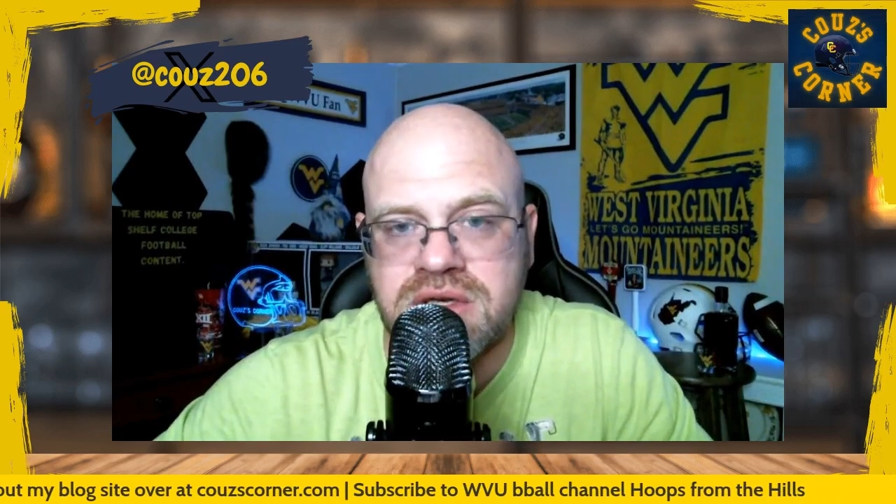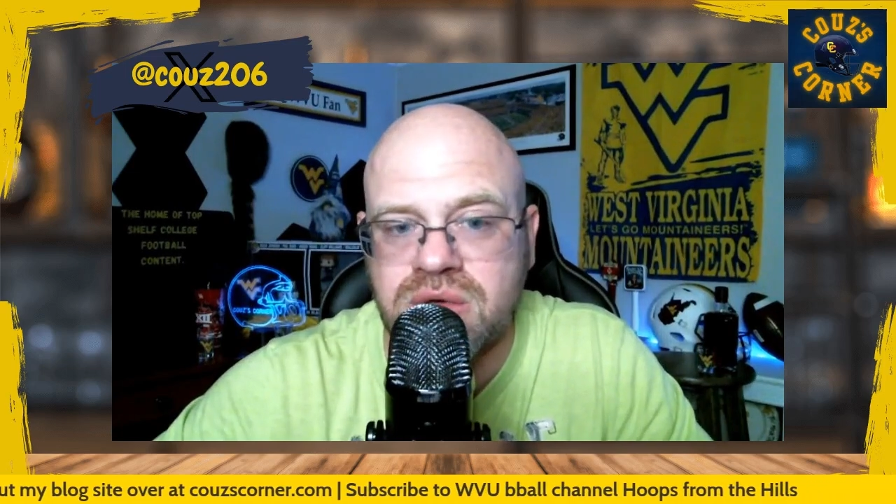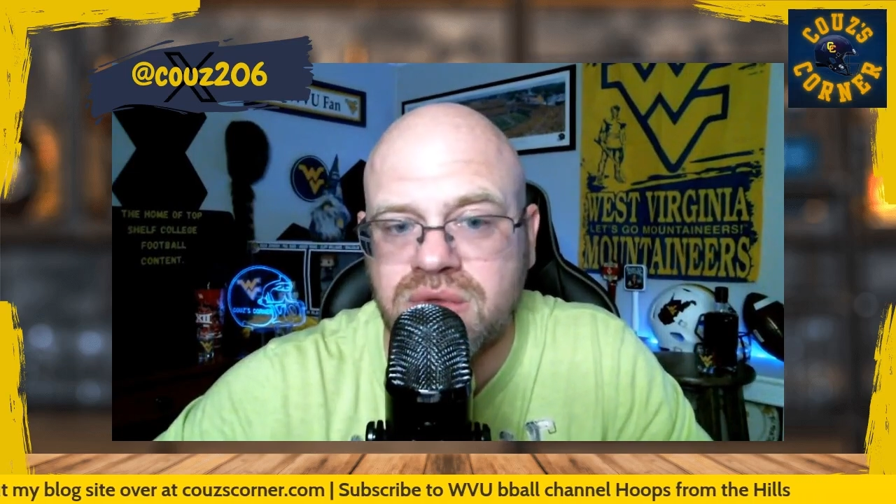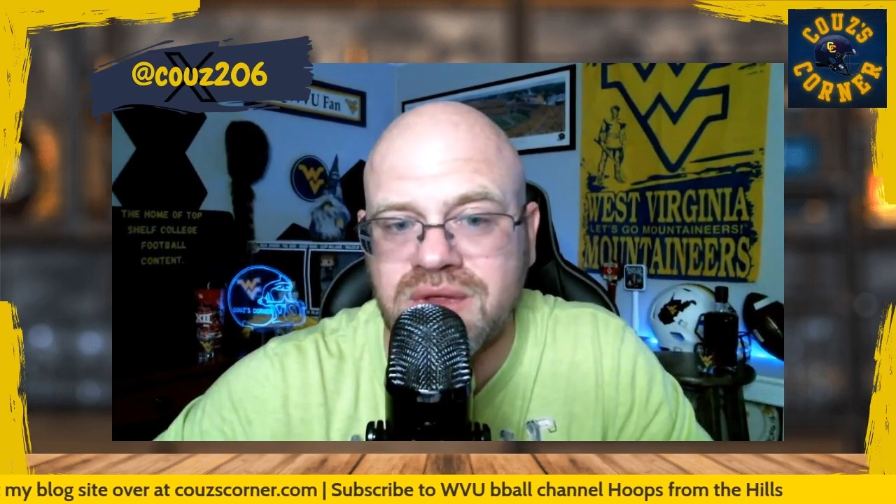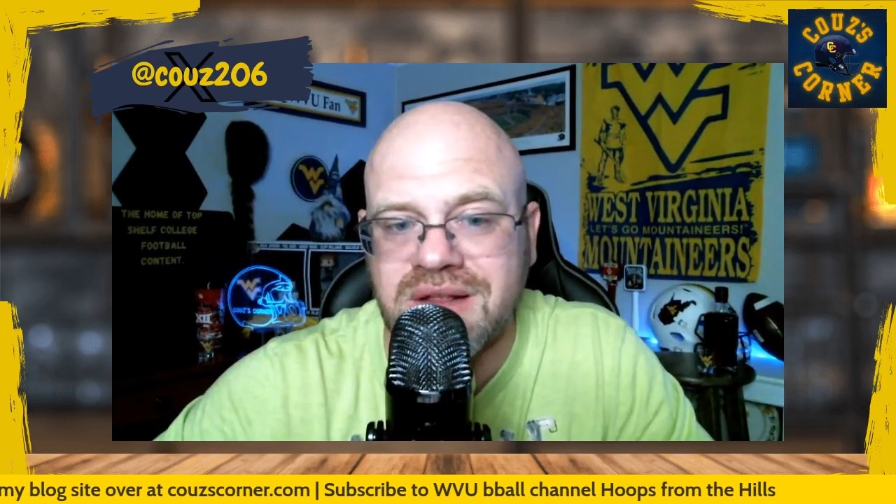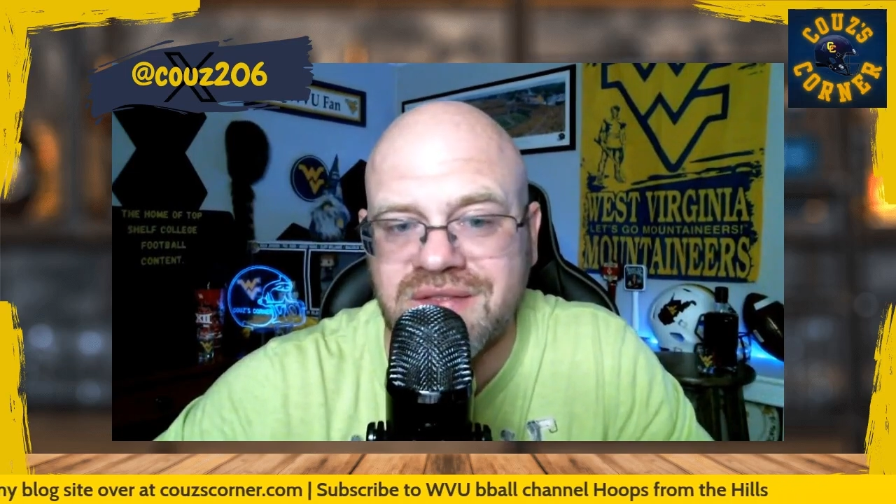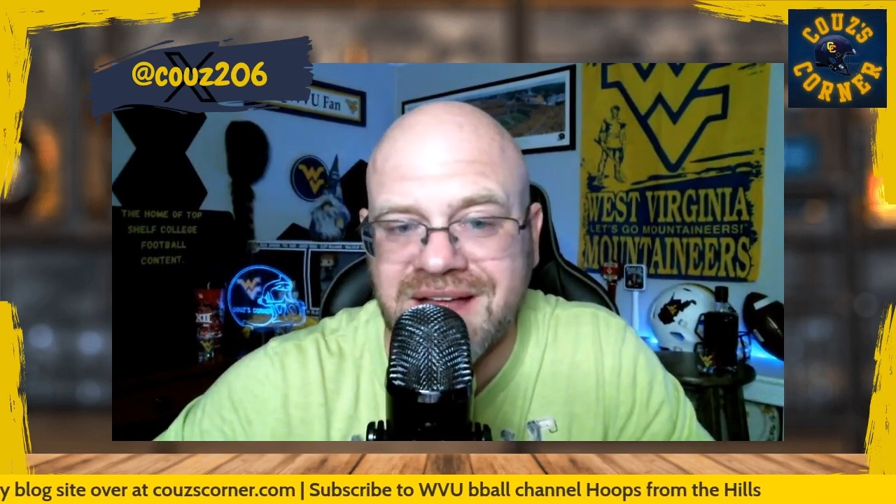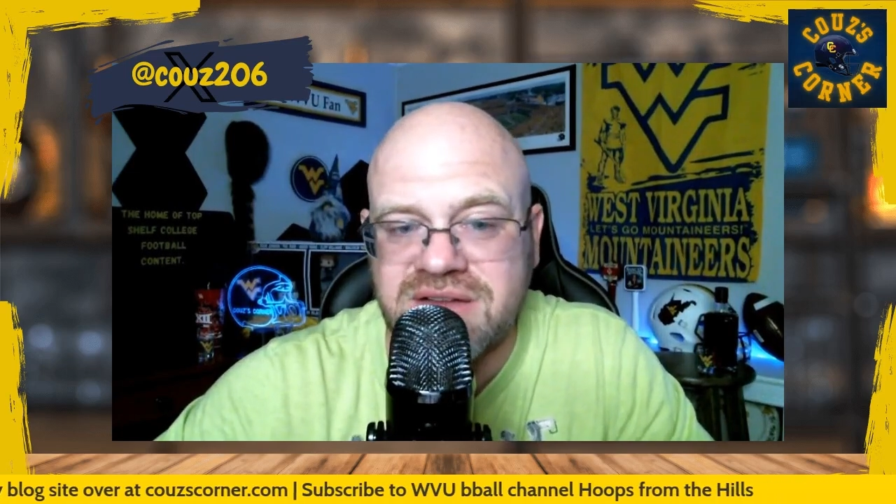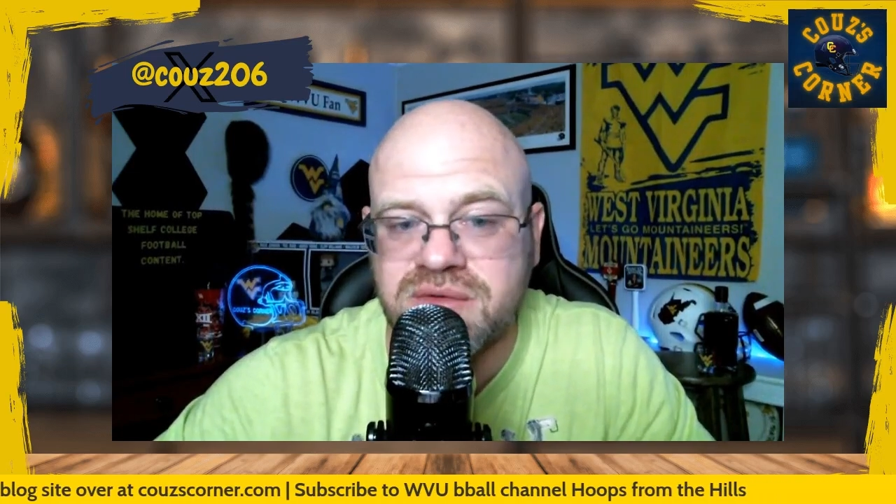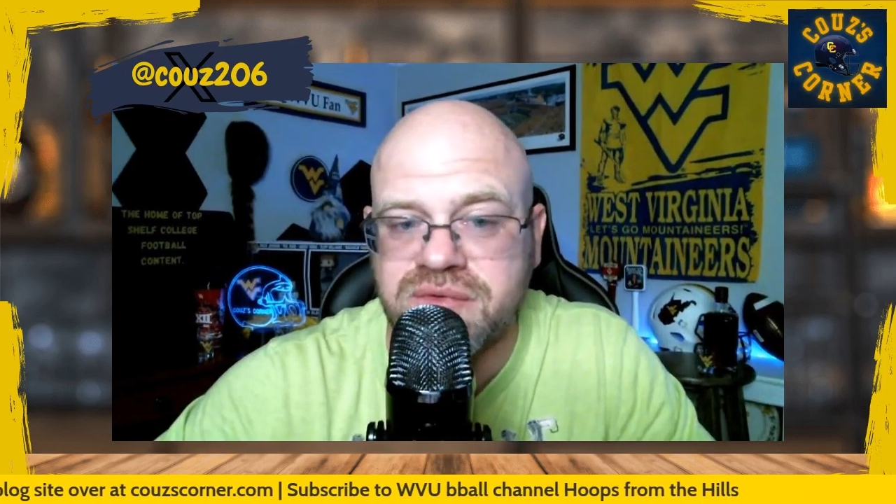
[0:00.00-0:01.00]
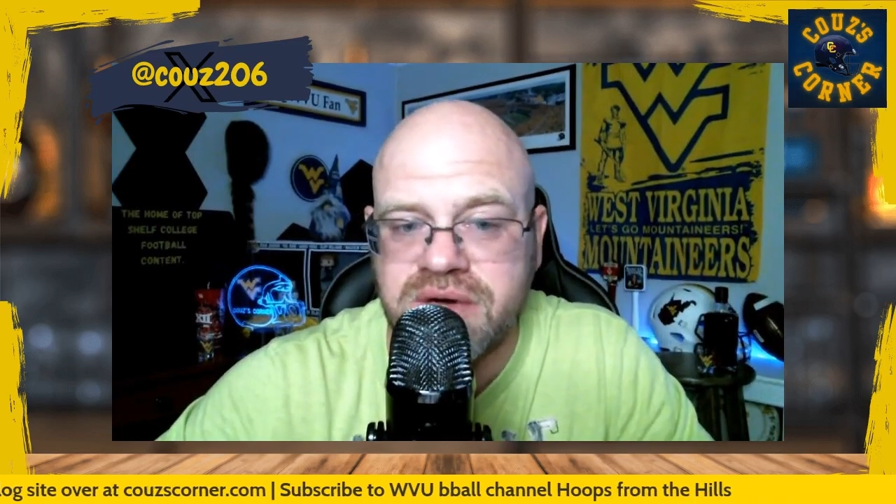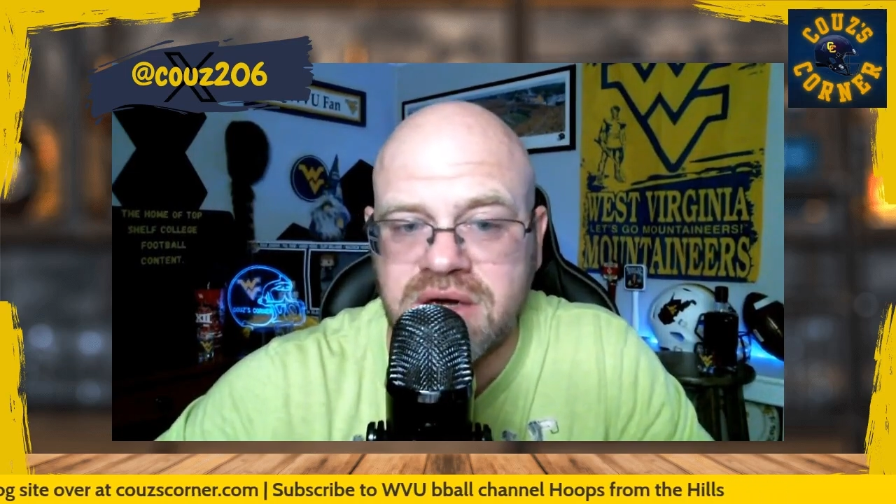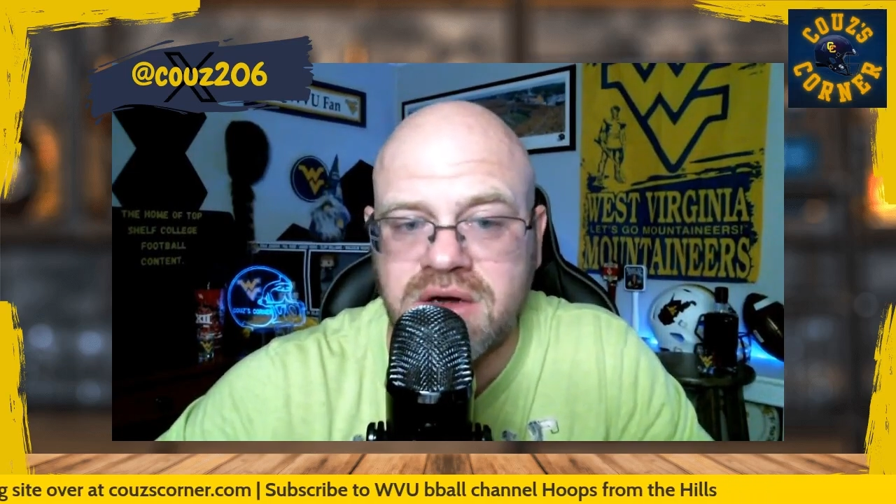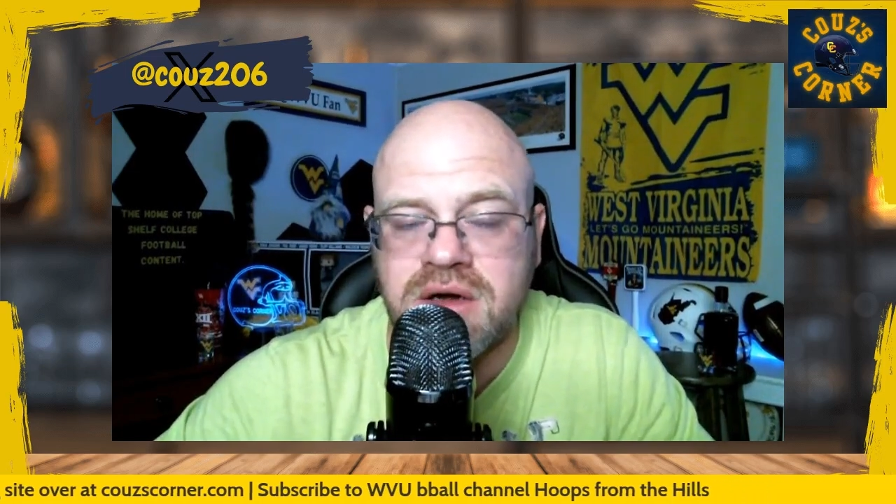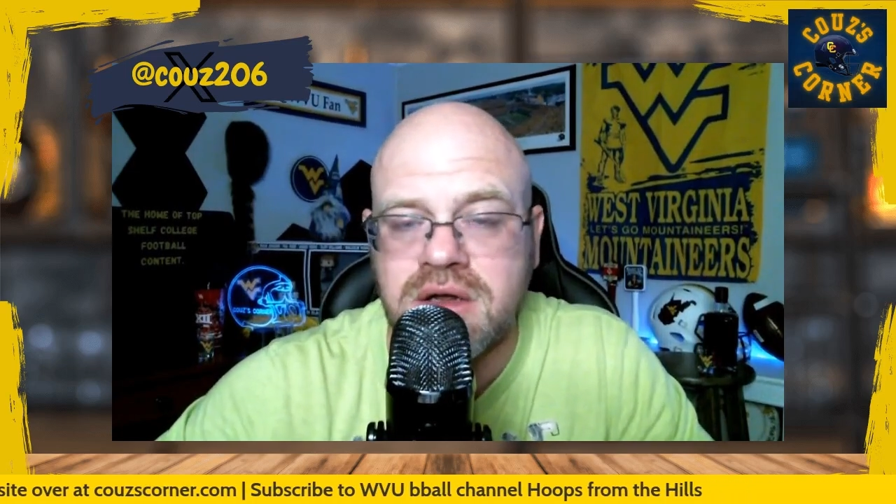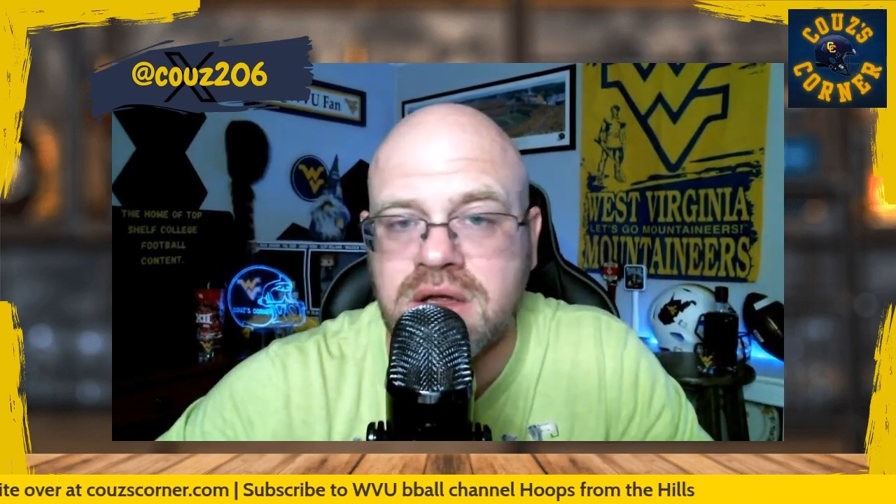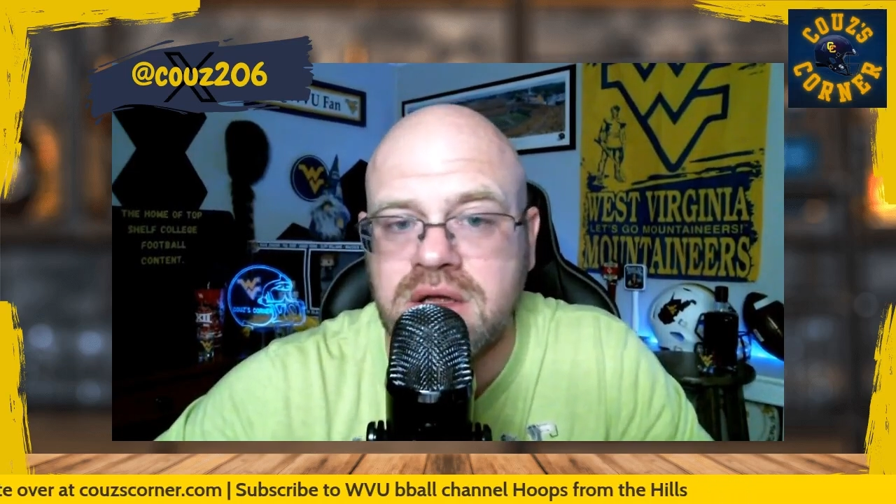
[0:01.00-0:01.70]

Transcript: Do you think that's a fair